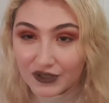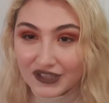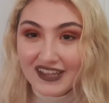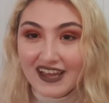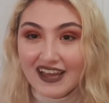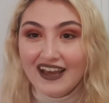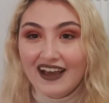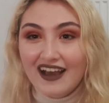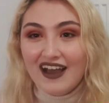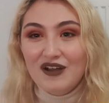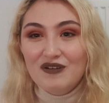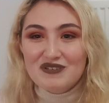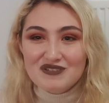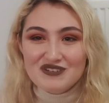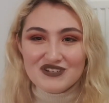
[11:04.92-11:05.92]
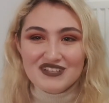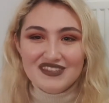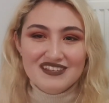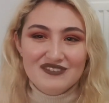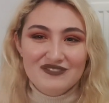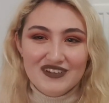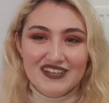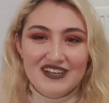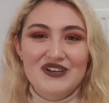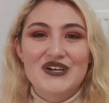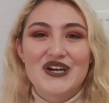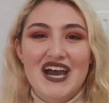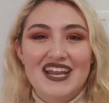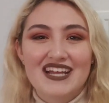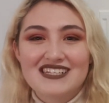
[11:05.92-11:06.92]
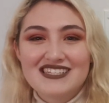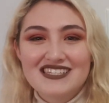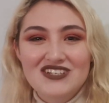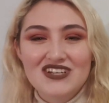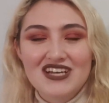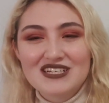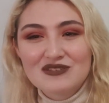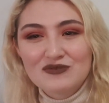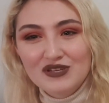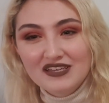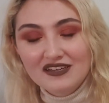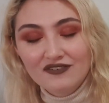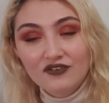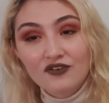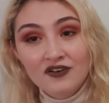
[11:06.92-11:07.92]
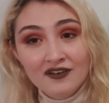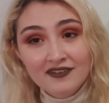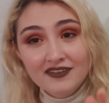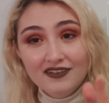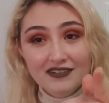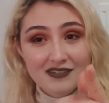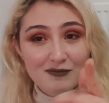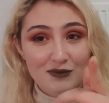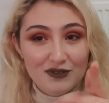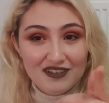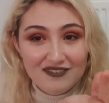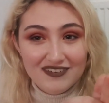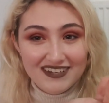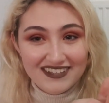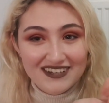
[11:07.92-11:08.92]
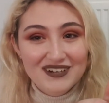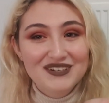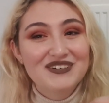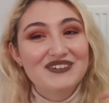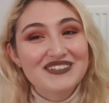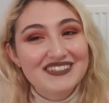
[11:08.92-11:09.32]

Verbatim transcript: but yeah, I hope you enjoyed this video and I'll see you next week for another spooky video.